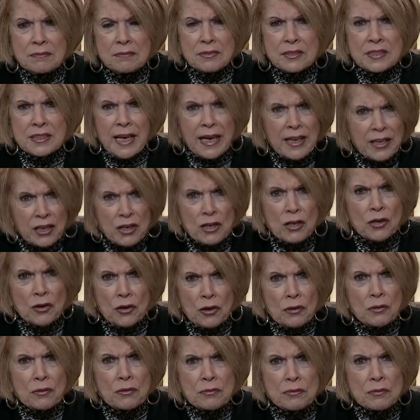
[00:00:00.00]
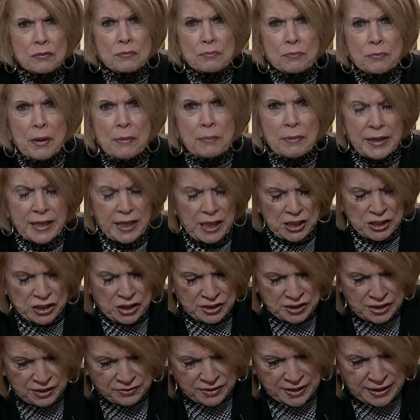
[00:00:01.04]
secular
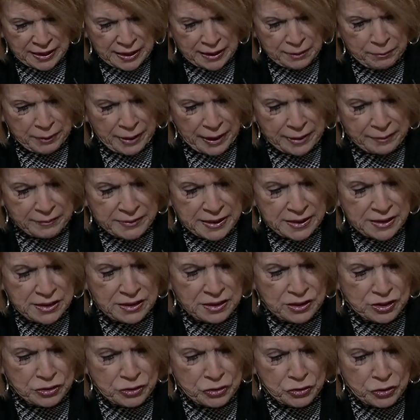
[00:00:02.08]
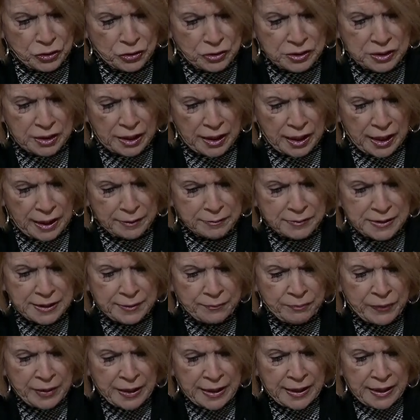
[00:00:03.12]
publications have said about him. This is the New York Times.
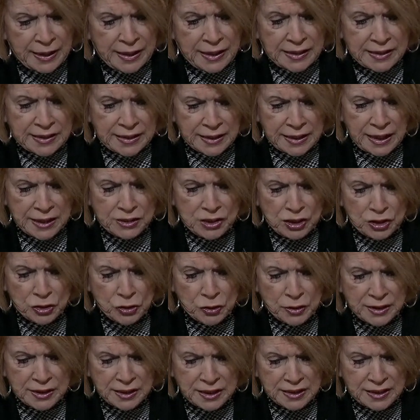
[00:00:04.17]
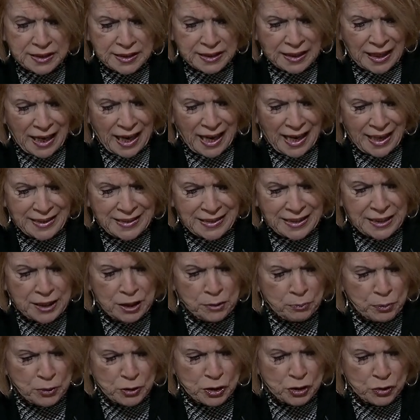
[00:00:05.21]
C.S. Lewis is the
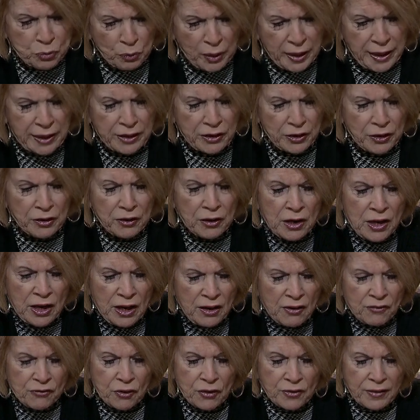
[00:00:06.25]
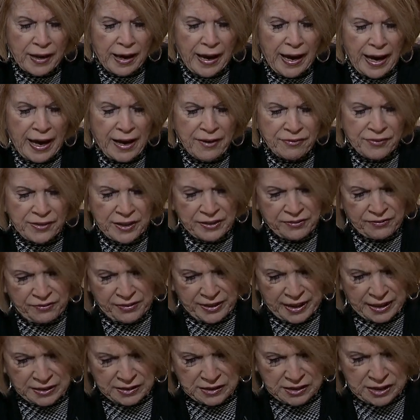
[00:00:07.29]
ideal persuader for the
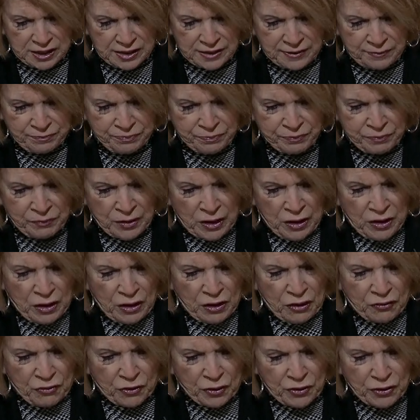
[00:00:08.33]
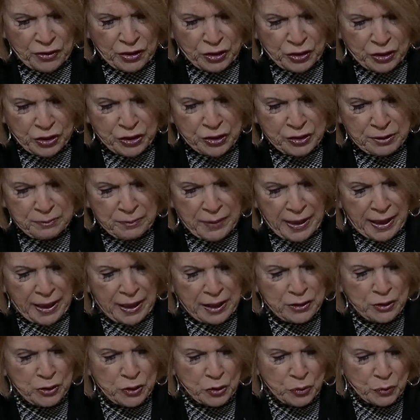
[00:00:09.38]
half-convinced, for the good
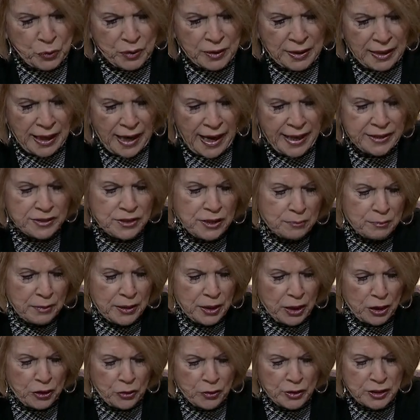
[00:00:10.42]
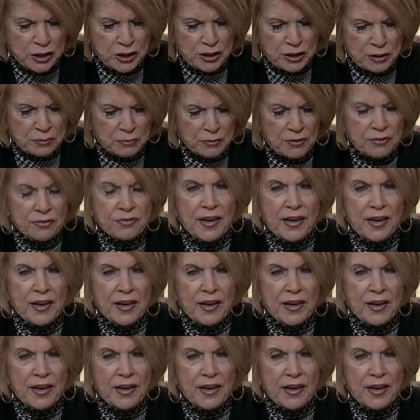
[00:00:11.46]
man who would like to be a Christian but